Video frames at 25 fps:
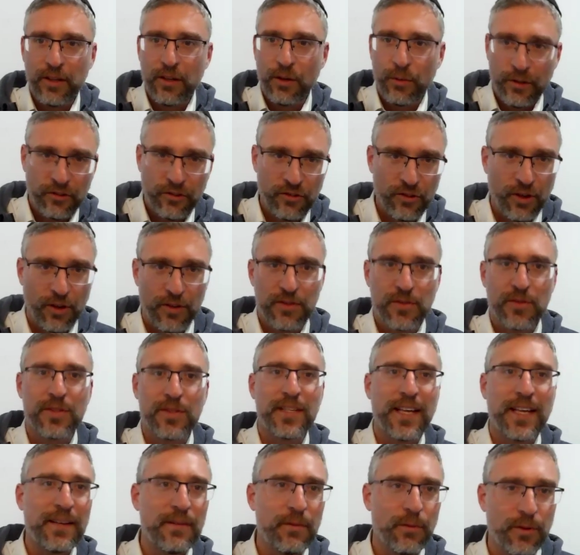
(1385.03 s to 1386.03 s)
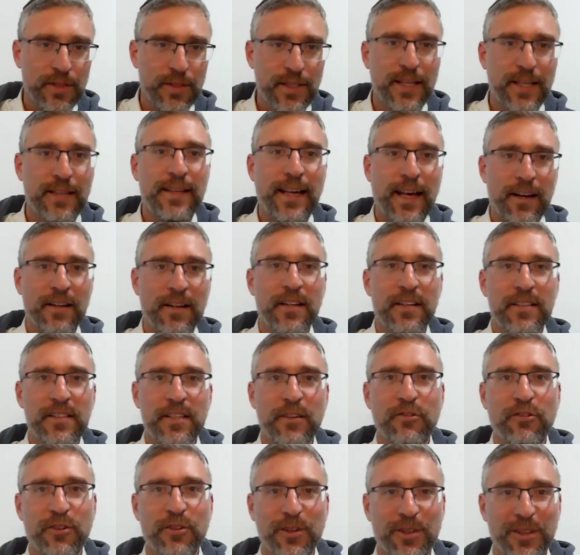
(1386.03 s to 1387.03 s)
Or we should also we'll send out an
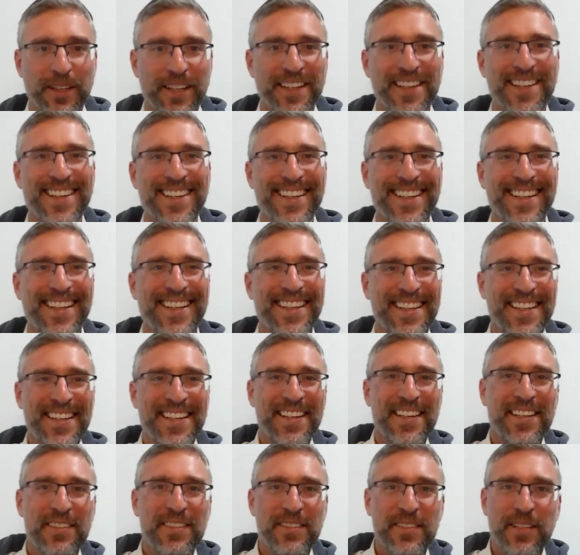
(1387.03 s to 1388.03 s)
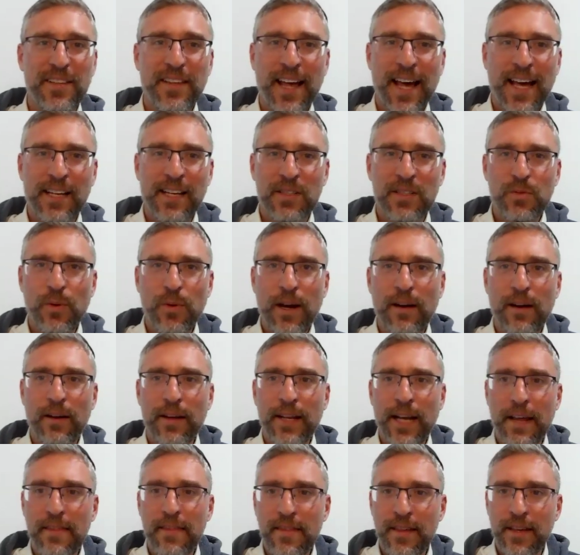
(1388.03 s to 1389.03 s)
additional link to that as well.
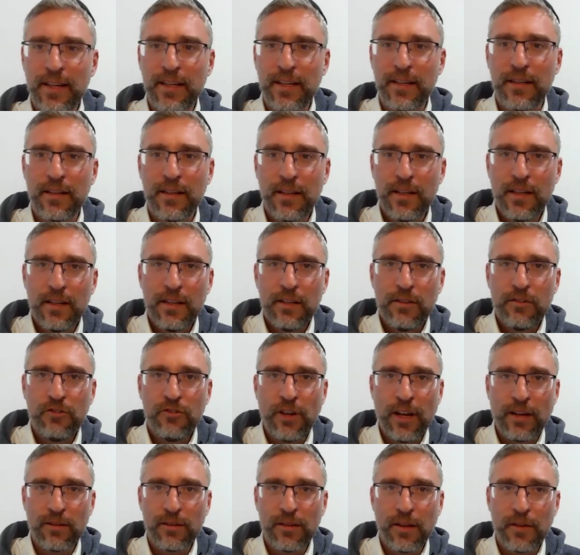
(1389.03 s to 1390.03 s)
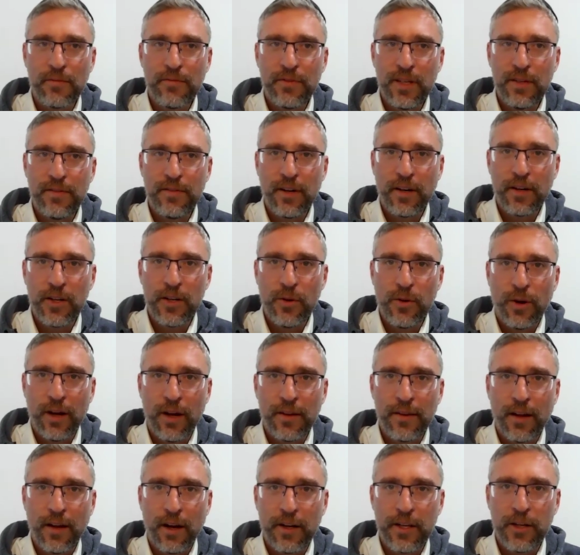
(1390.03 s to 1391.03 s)
And I think General Avivi, are you
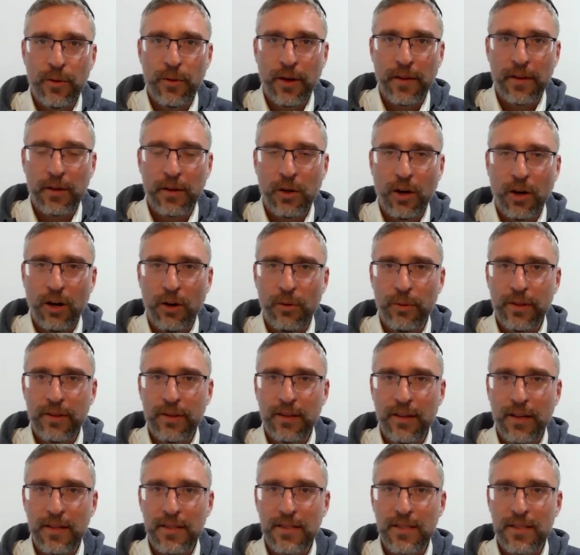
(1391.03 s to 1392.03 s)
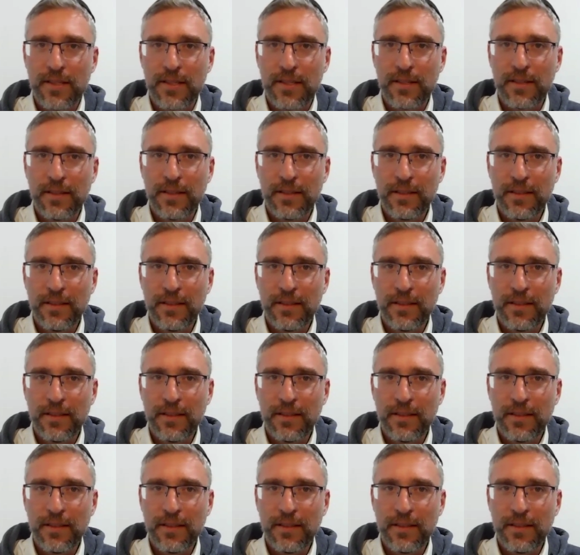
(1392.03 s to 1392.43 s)
on the call with us?